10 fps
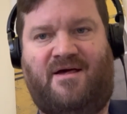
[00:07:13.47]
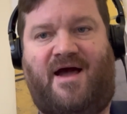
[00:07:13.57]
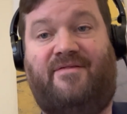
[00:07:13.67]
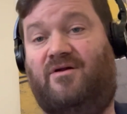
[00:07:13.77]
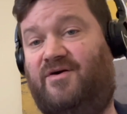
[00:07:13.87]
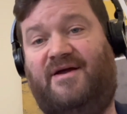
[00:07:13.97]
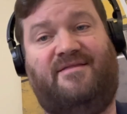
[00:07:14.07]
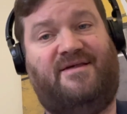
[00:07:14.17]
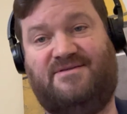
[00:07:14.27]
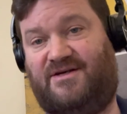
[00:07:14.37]
And they're looking
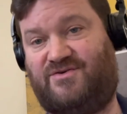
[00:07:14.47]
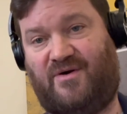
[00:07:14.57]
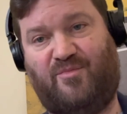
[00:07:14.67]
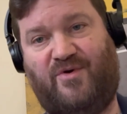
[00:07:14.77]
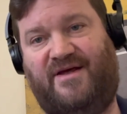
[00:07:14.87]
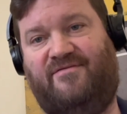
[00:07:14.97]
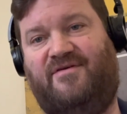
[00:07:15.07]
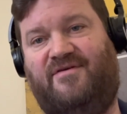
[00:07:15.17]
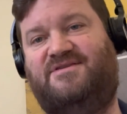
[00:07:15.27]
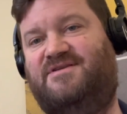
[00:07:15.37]
at things like Trump winning, for
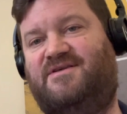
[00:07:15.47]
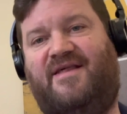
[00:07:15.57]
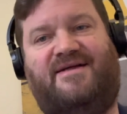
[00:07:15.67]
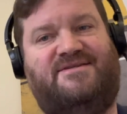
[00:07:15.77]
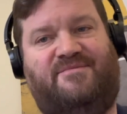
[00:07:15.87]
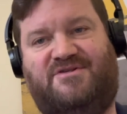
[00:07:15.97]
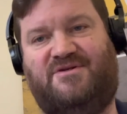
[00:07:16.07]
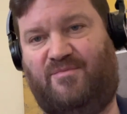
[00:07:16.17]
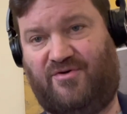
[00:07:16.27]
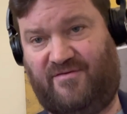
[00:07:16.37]
instance, and that seems to
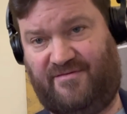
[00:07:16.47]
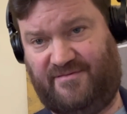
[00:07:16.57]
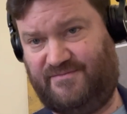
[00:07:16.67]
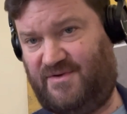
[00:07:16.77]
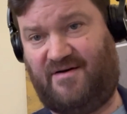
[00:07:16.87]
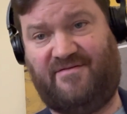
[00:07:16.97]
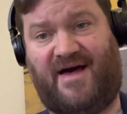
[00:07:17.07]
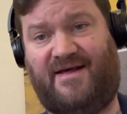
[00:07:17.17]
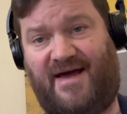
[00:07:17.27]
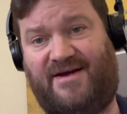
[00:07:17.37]
be proof of
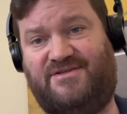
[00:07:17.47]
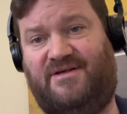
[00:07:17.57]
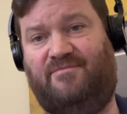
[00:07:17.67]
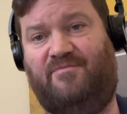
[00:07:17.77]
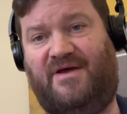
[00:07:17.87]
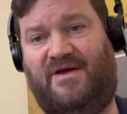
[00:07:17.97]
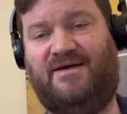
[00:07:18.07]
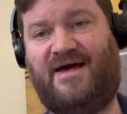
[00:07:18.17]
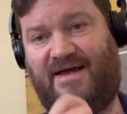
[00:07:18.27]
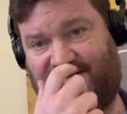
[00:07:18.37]
that actually being the
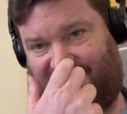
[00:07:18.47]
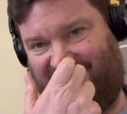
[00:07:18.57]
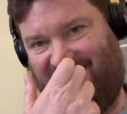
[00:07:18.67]
case.